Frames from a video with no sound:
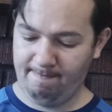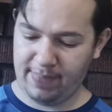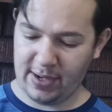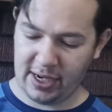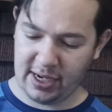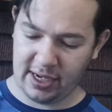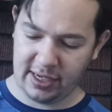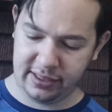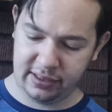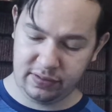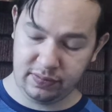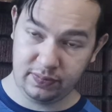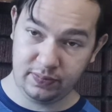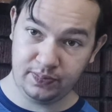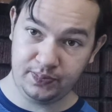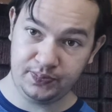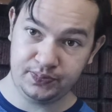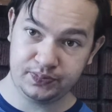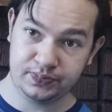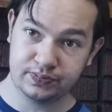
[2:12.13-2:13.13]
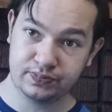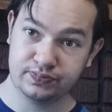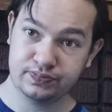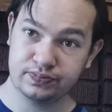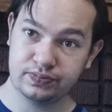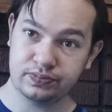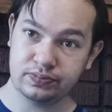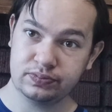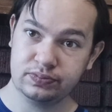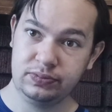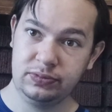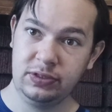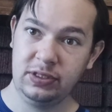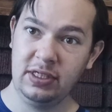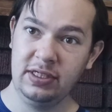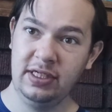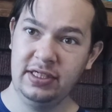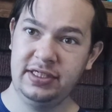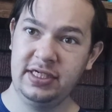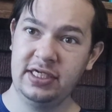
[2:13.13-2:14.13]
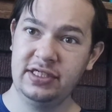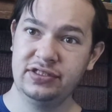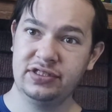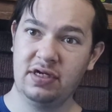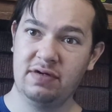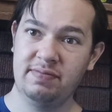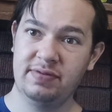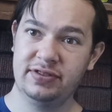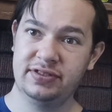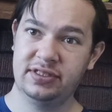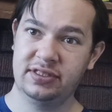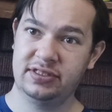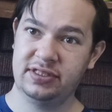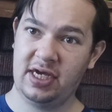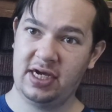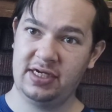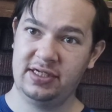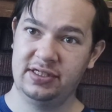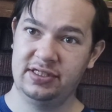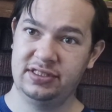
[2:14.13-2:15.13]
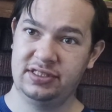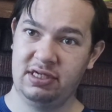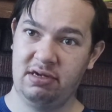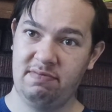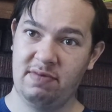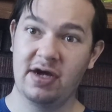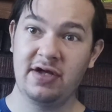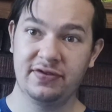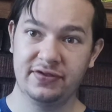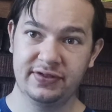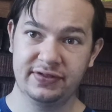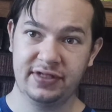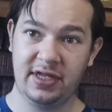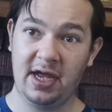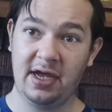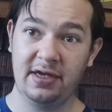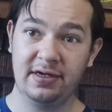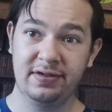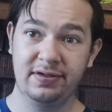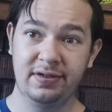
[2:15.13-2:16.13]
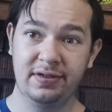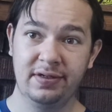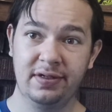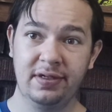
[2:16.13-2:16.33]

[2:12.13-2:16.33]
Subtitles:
But it tastes almost exactly the same other than that.